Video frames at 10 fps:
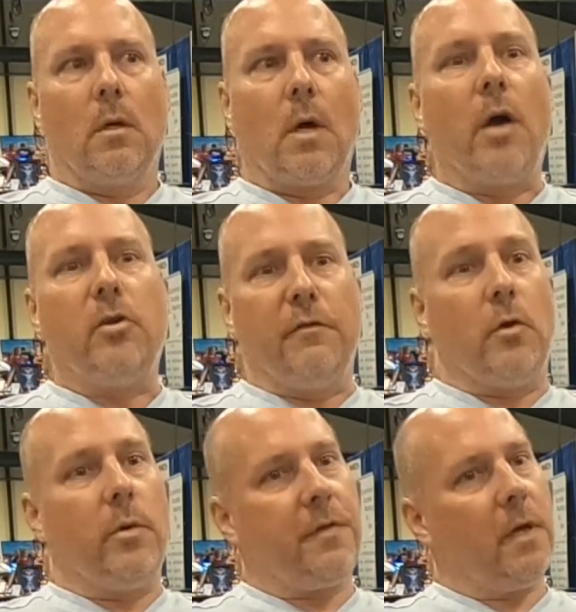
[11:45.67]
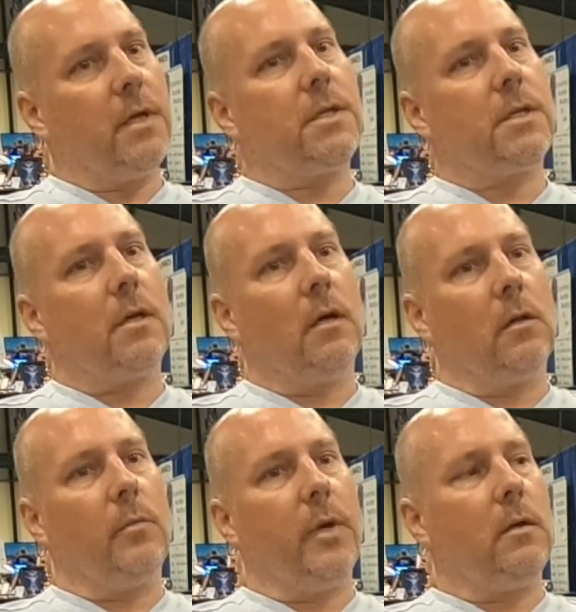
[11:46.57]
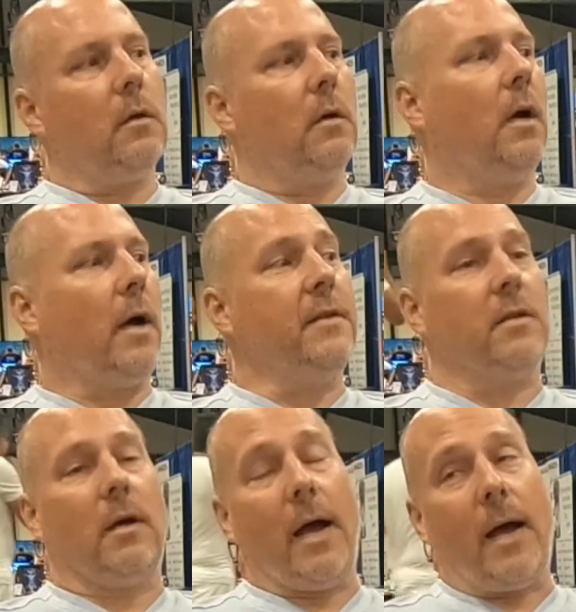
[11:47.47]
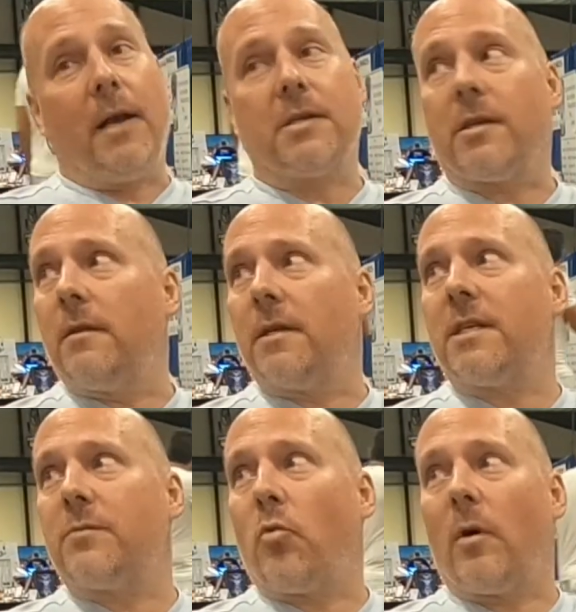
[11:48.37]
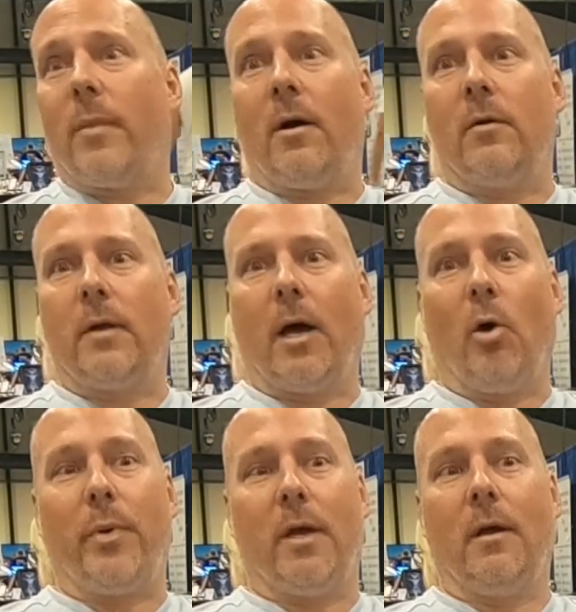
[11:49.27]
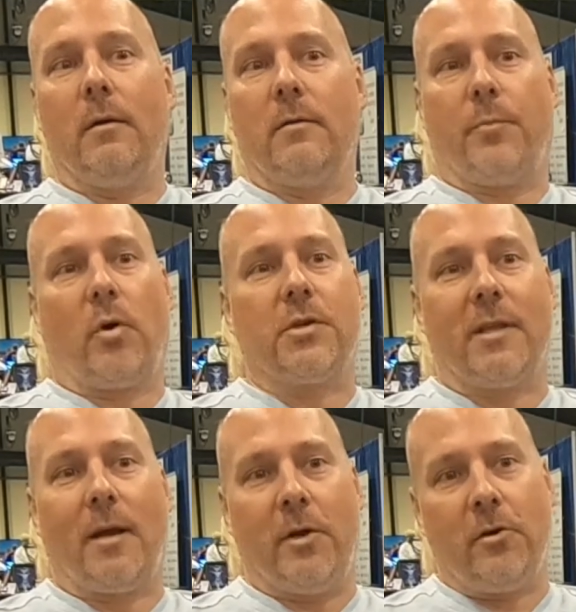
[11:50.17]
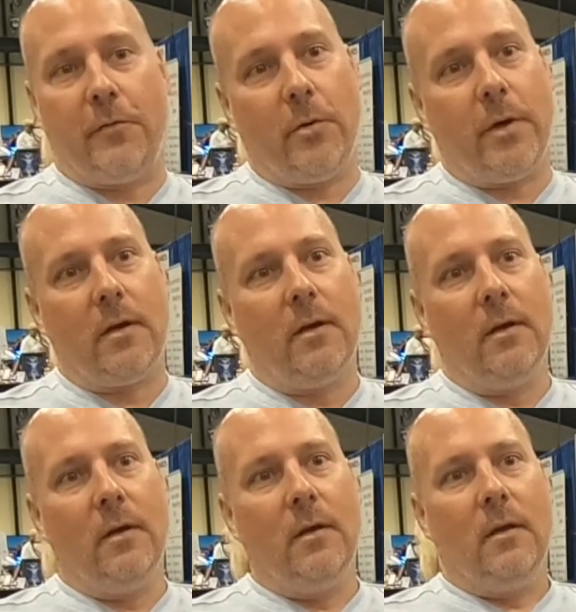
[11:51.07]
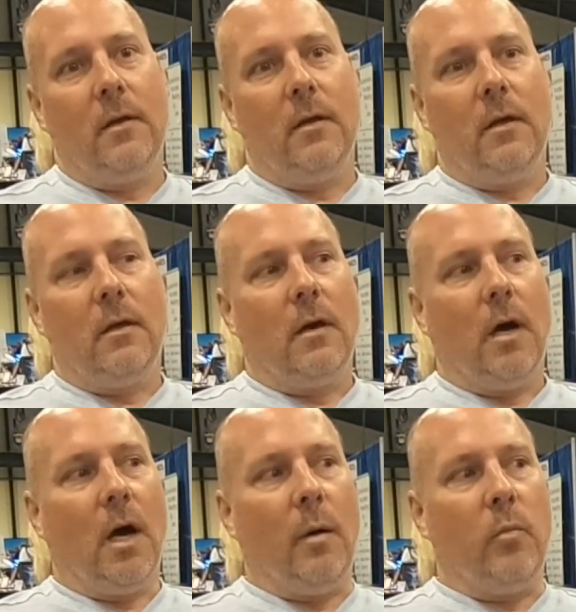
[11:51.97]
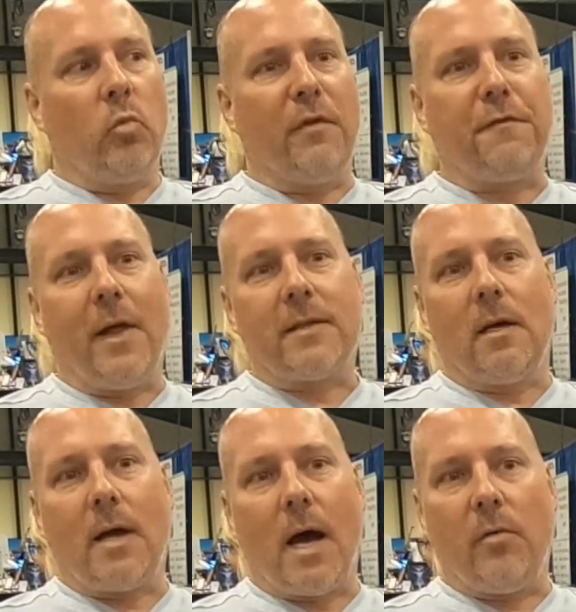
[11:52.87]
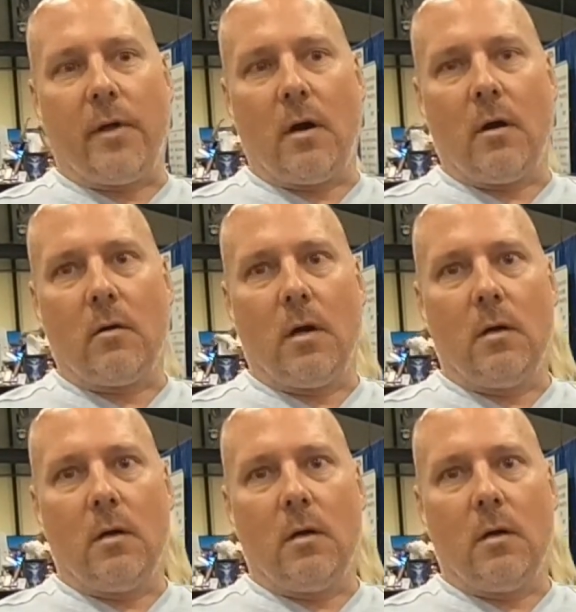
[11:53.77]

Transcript: how you're viewing things a little bit. Honestly, this is more about helping the person that I'm interviewing reflect on how they're